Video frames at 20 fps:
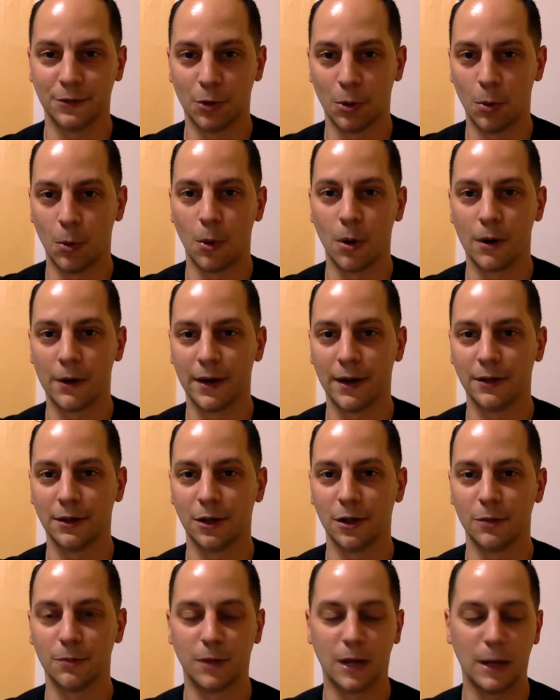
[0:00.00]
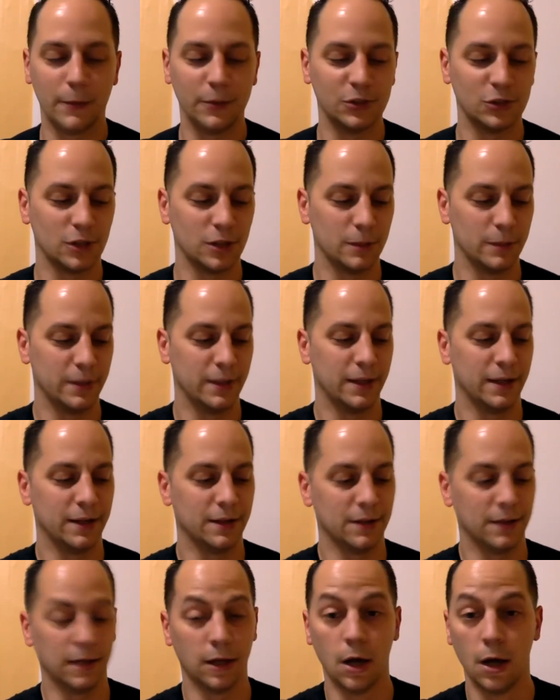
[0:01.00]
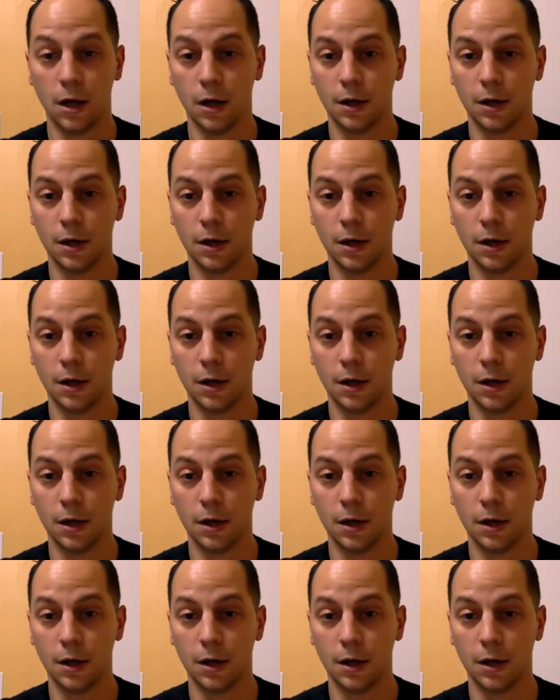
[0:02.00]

Don't worry. I know you probably saw the beginning of like,